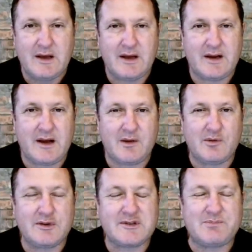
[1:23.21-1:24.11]
And I
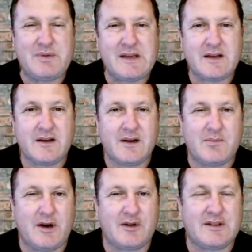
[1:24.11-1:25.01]
will speak
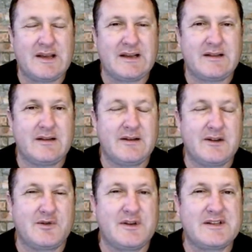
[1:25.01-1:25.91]
about that and
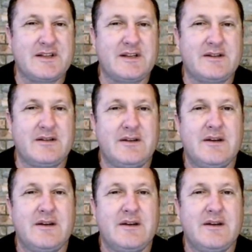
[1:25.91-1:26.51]
address that